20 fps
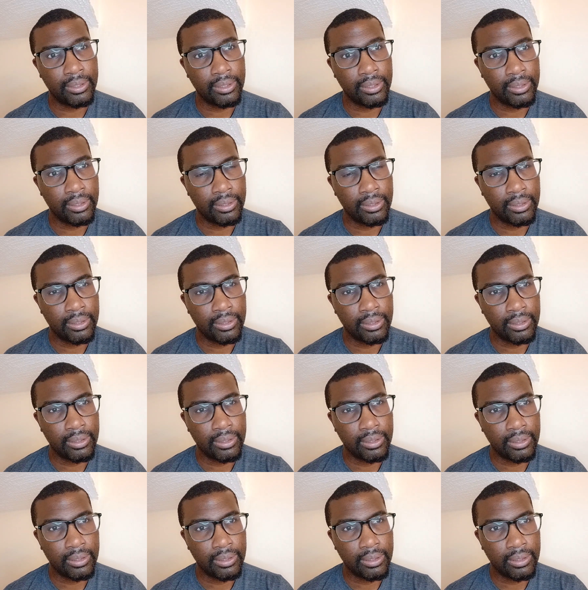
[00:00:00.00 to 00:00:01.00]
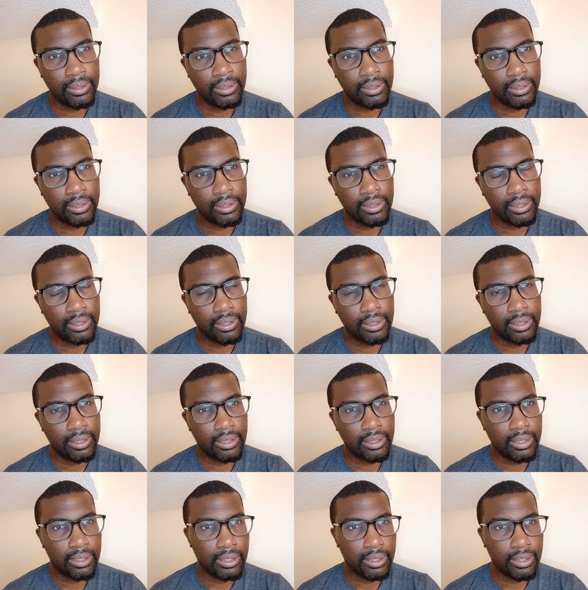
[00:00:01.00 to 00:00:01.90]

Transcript: No one is speaking in this clip.